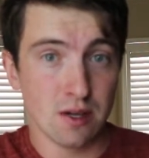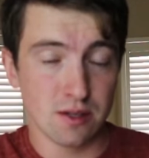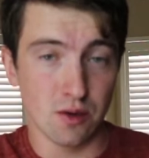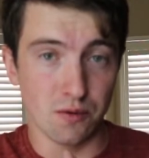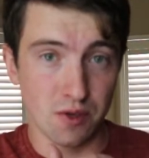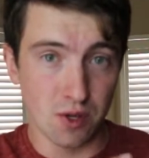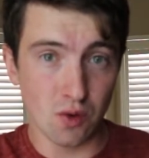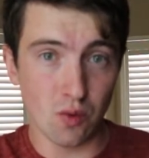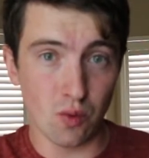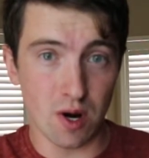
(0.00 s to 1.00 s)
So if
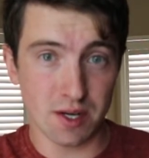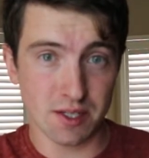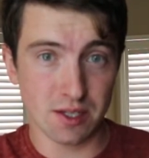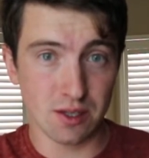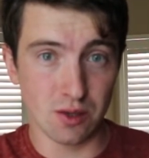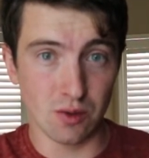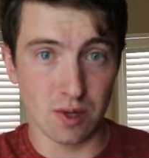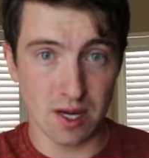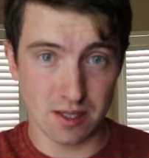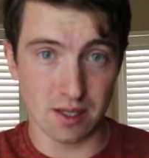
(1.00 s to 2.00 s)
you want to
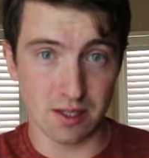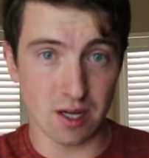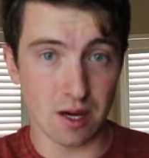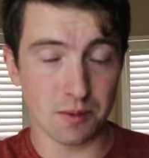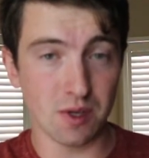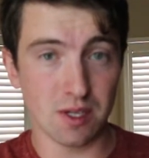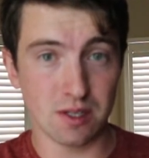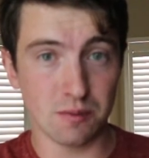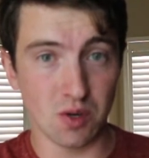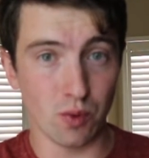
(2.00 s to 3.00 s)
get to the top, you need
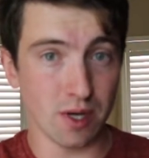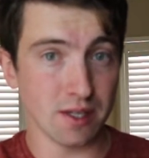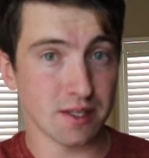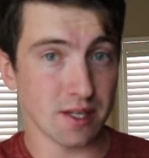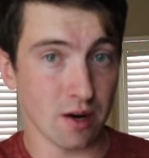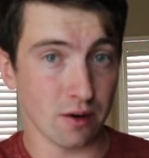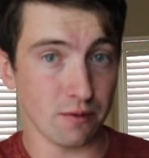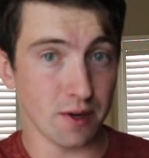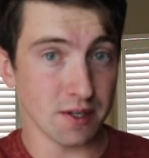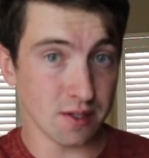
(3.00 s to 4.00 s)
to be willing to
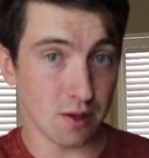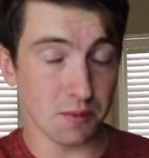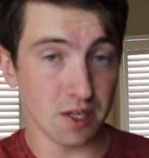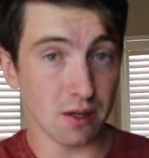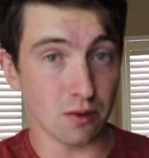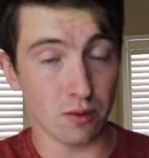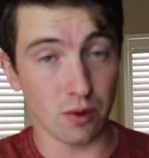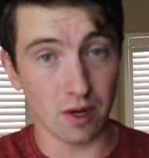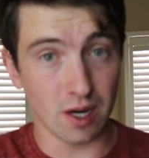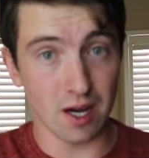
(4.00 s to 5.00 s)
sacrifice something,
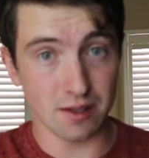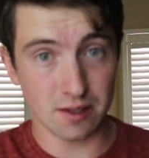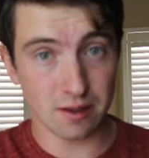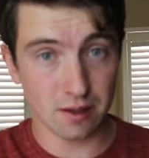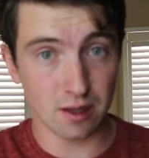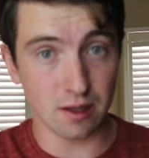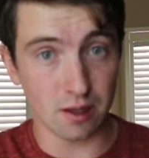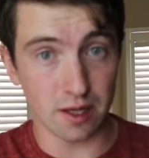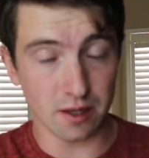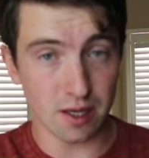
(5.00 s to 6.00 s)
or a lot, in a
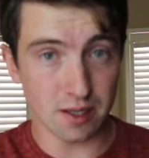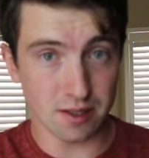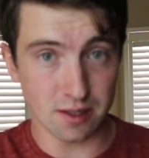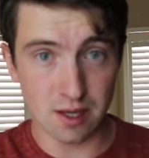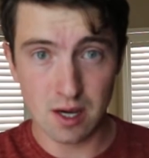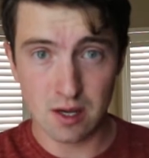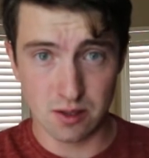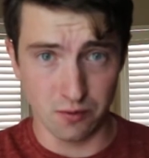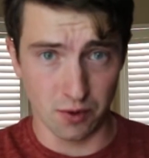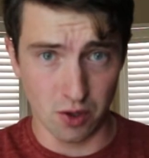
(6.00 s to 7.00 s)
lot of cases.
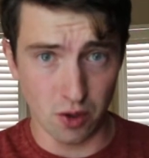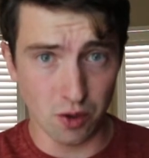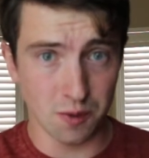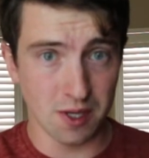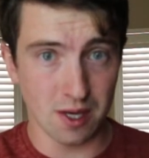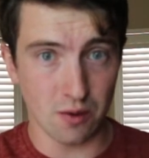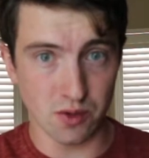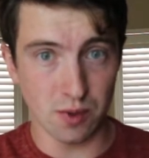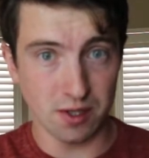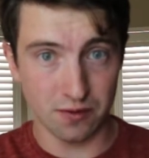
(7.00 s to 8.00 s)
So for Colby, that
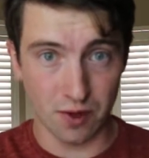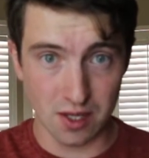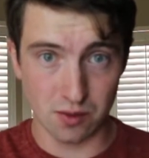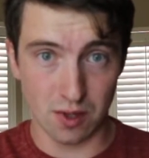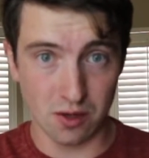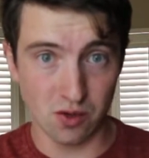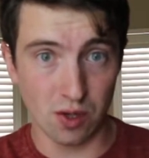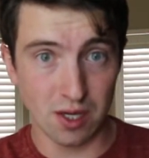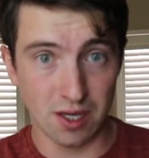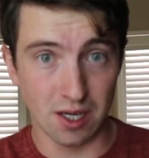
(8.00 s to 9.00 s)
was when his friends were out
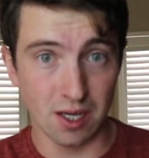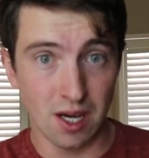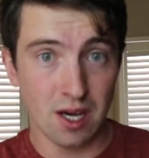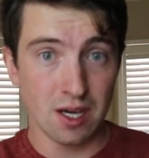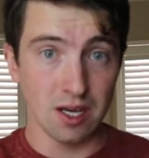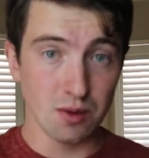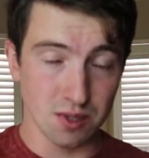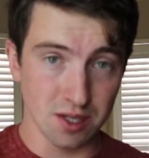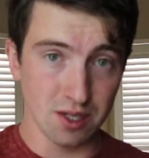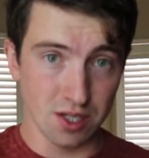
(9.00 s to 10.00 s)
drinking, he was
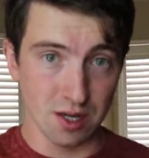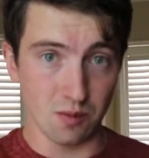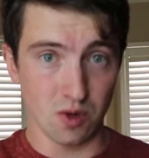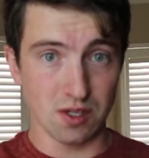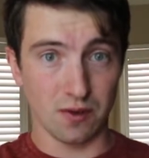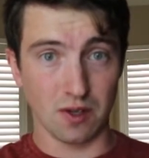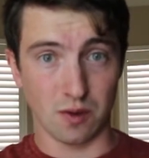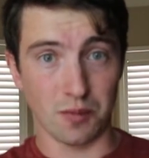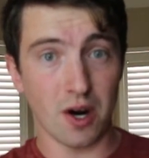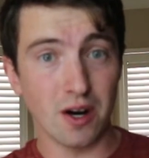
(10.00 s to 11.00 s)
in the gym. When his friends
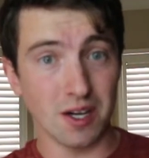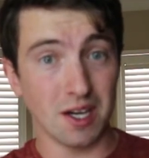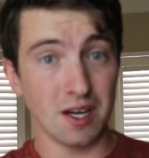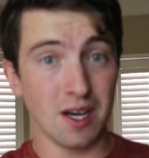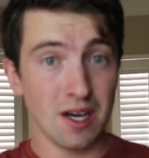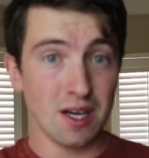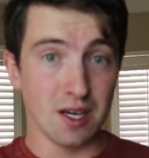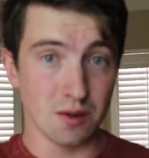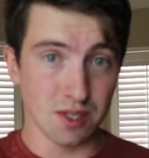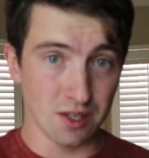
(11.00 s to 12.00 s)
were partying,
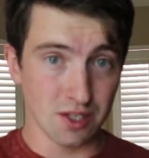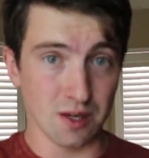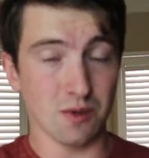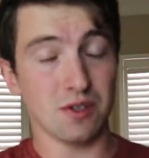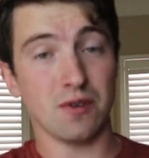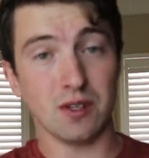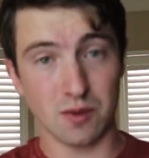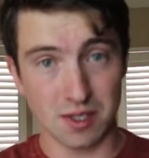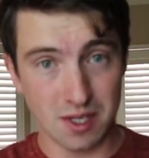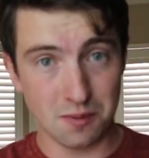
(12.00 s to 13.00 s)
he was in the gym. When his friends
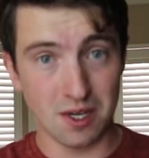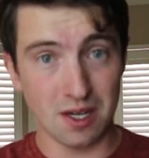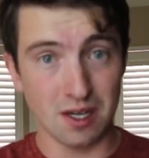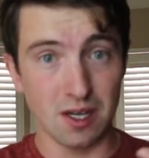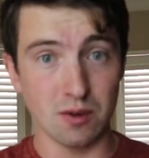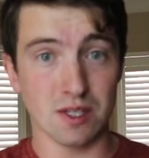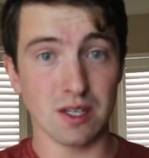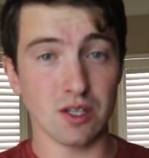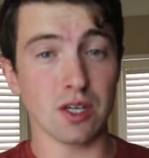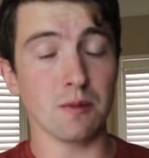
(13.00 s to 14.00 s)
were sleeping in, he was in
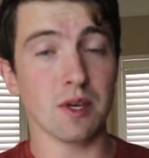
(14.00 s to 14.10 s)
the gym.